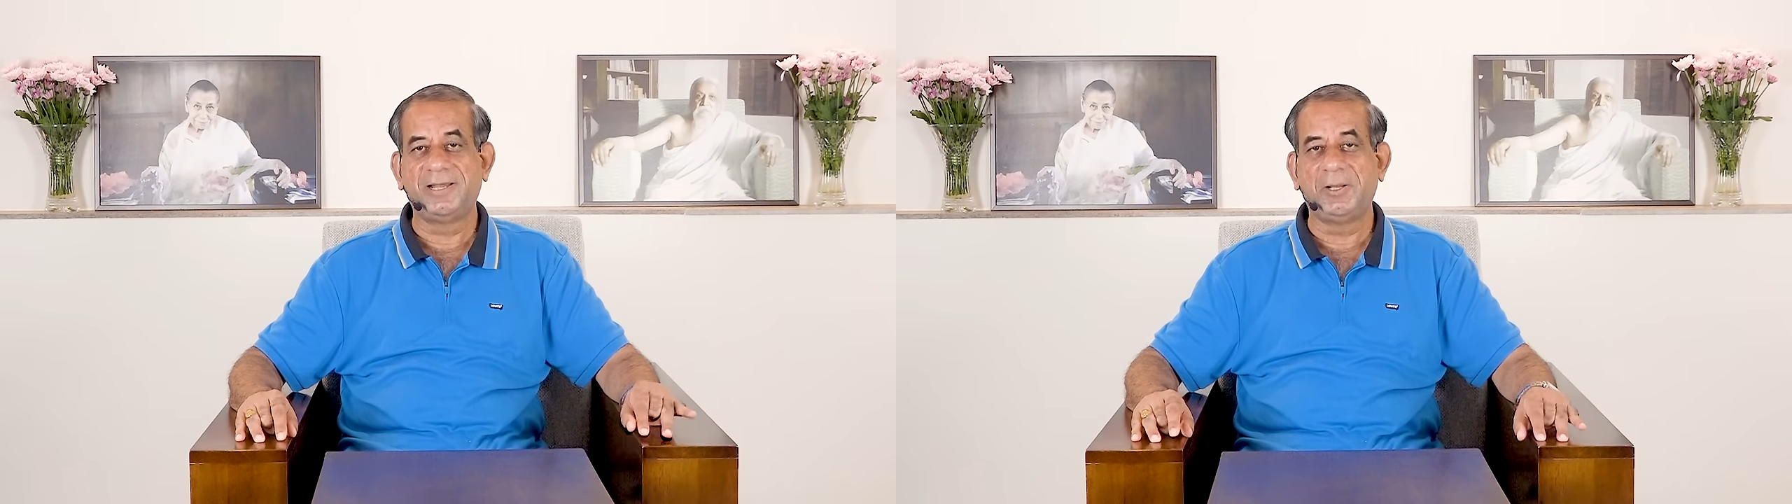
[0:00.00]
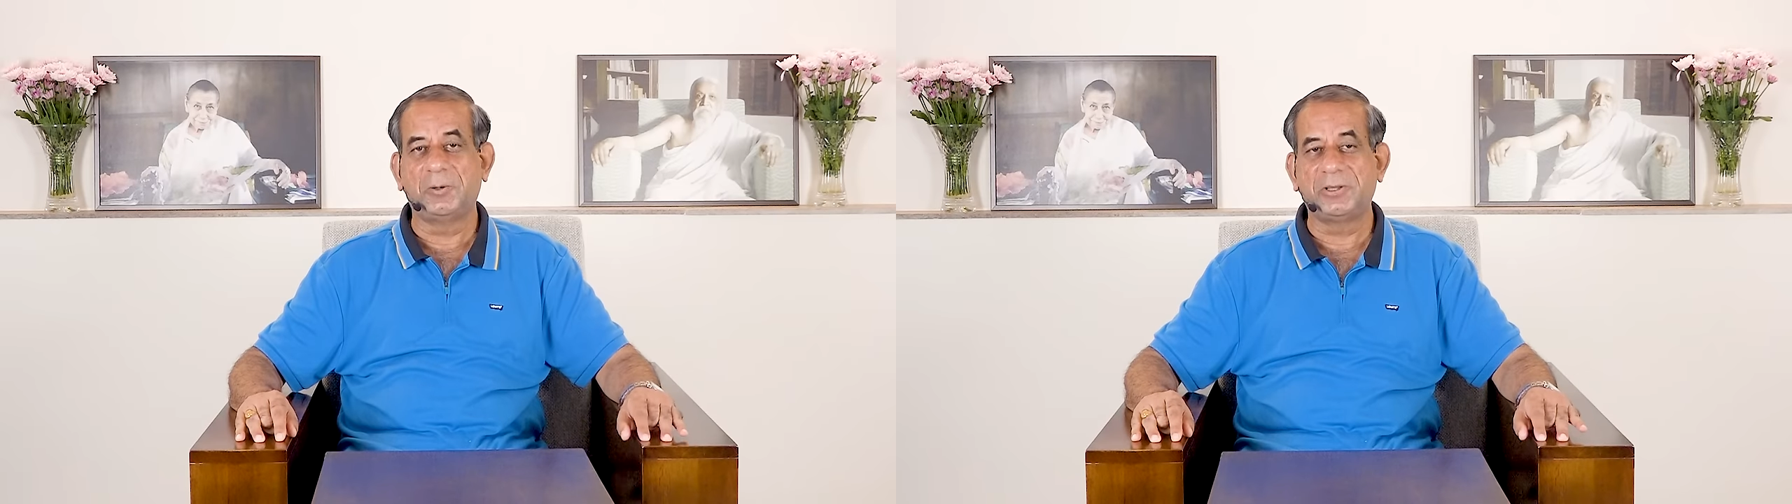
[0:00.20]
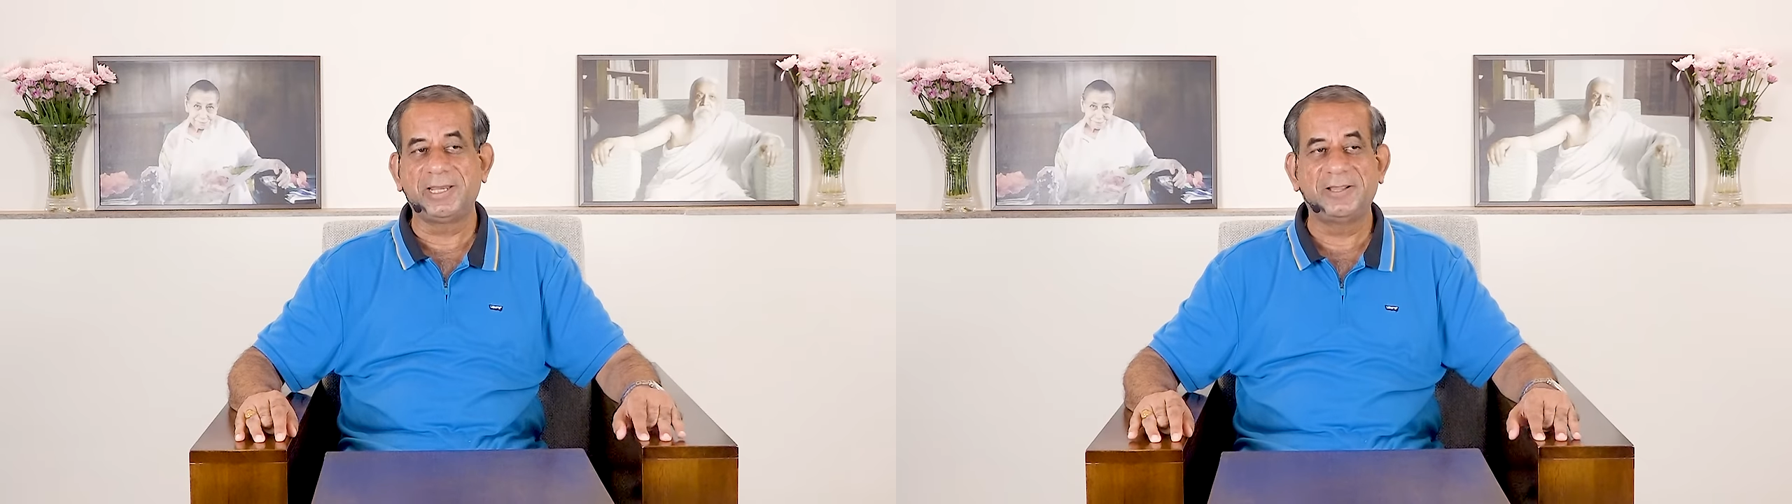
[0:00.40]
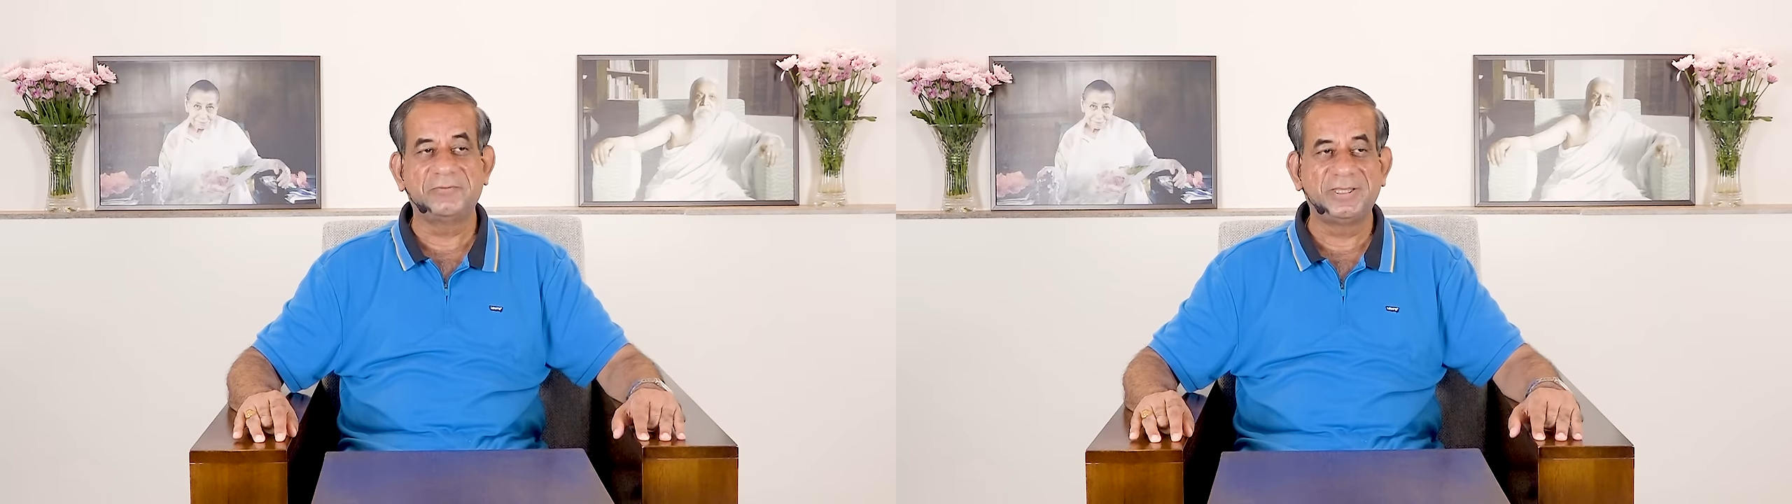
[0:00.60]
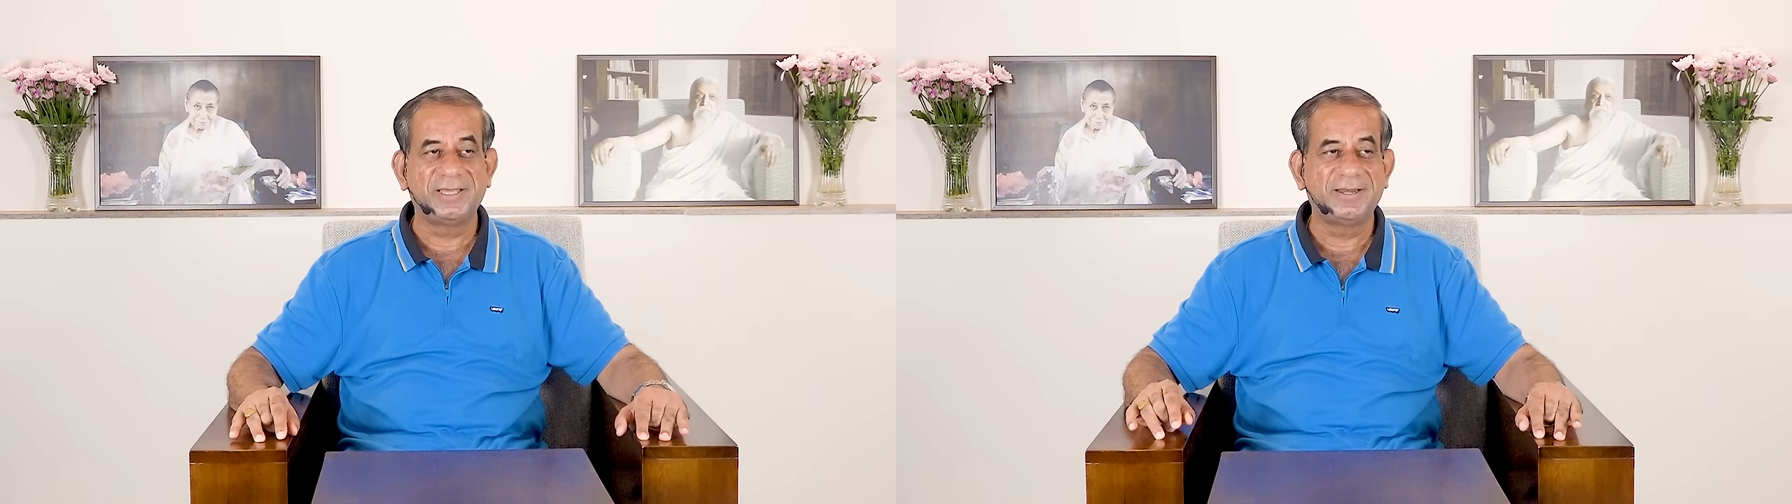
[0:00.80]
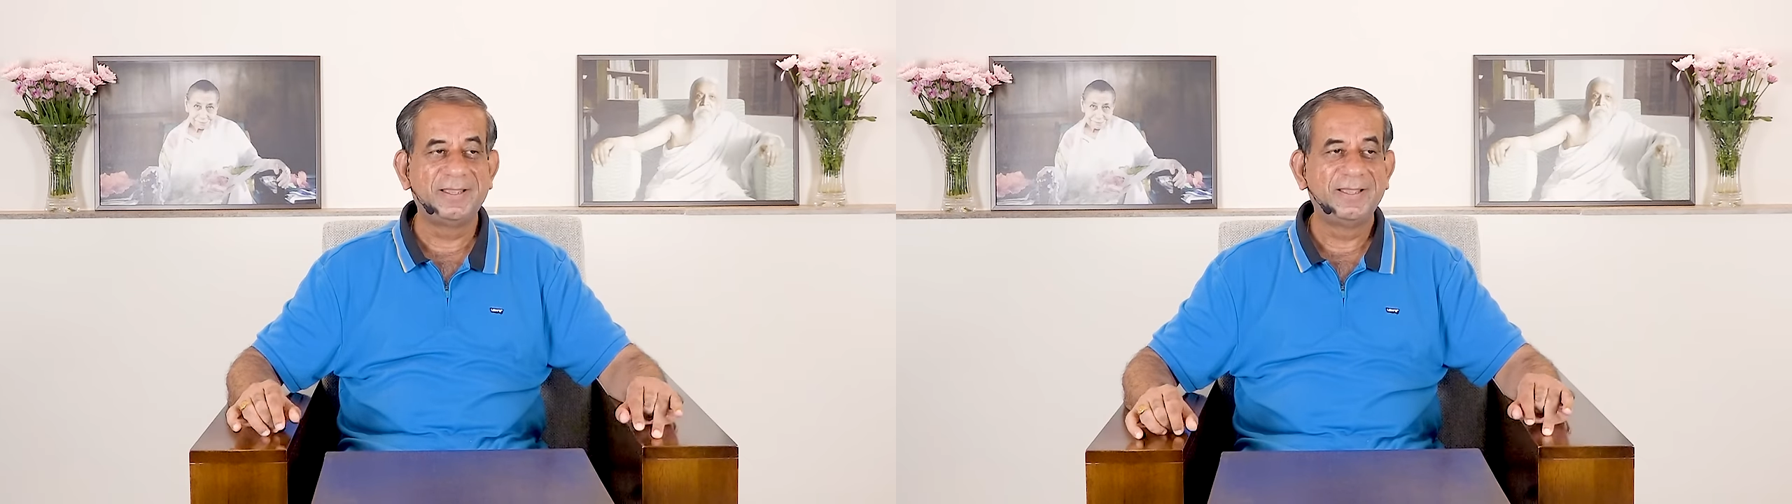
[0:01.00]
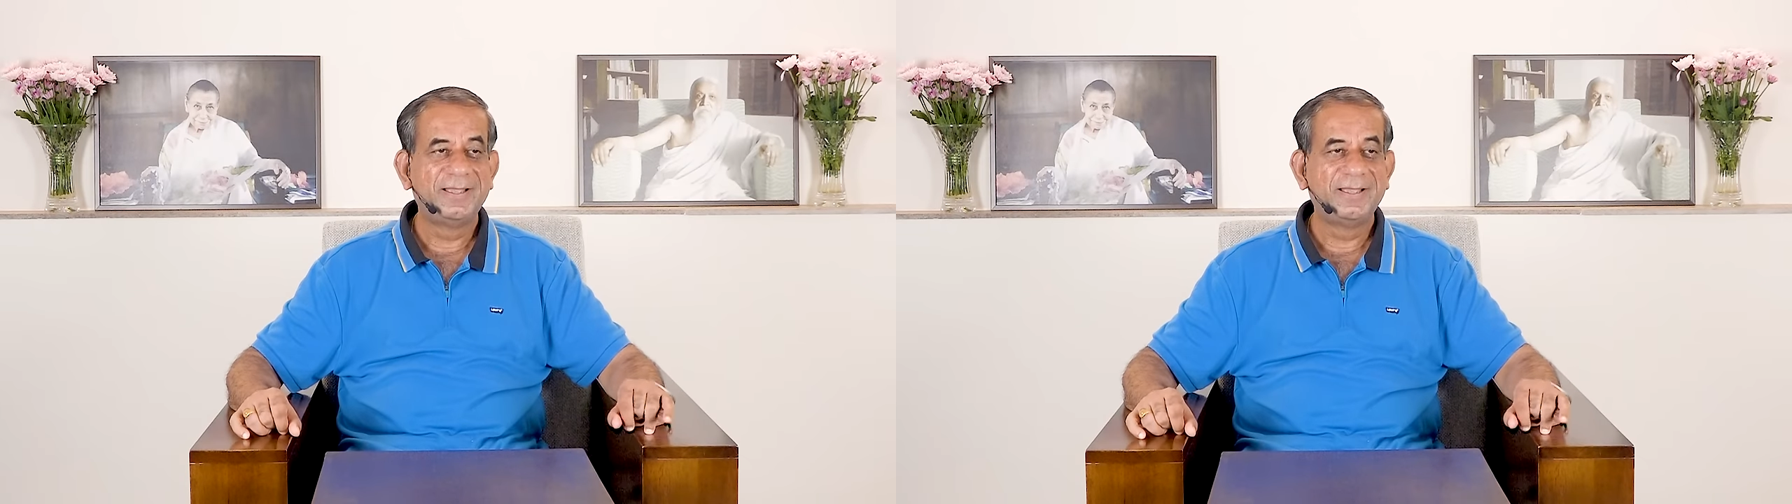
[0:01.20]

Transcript: lowering of their